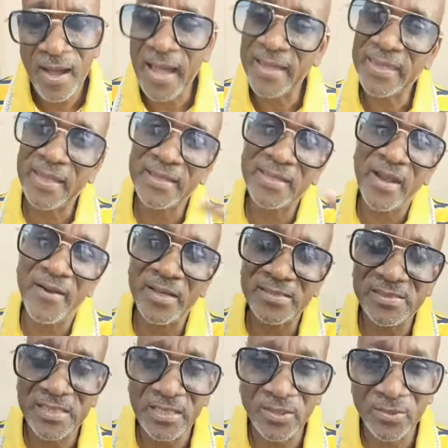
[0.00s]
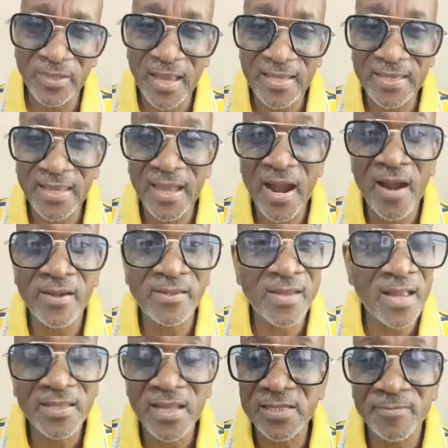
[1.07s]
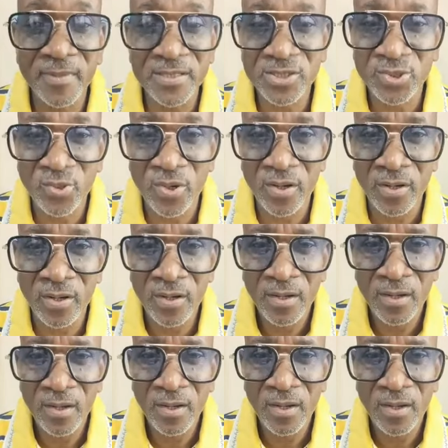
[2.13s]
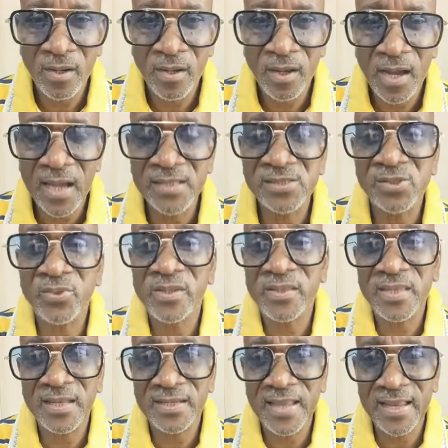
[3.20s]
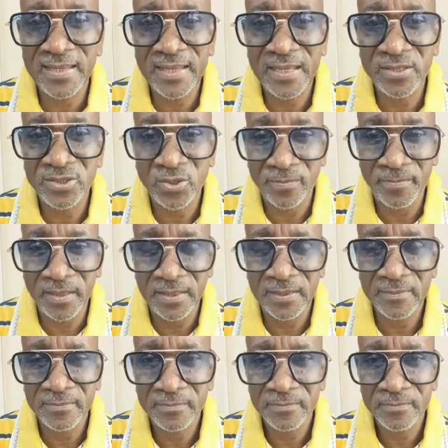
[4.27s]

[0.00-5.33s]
I can guarantee you that they are not as mature as you would think that they should be.